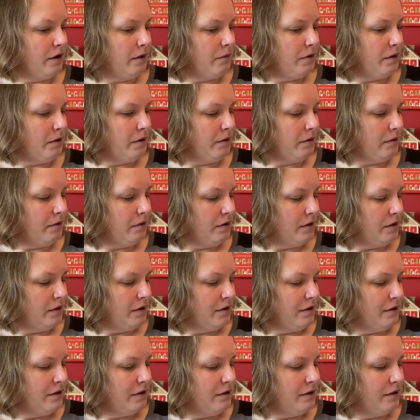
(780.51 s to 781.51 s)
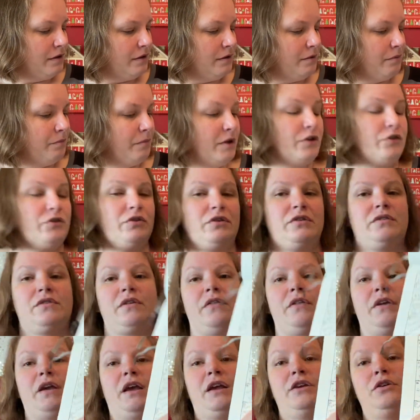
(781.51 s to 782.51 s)
I'm going to make sure it's
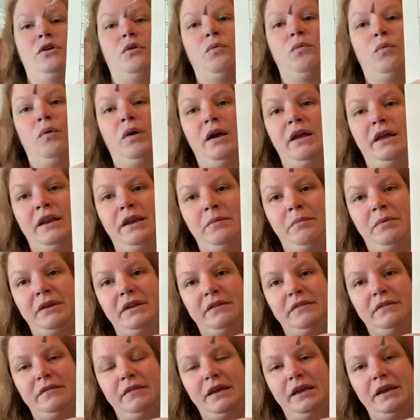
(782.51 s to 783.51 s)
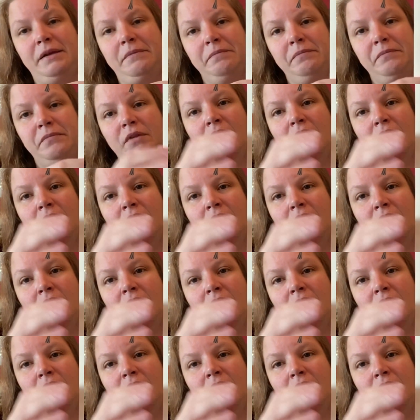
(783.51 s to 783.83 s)
nothing I don't want anyone to see.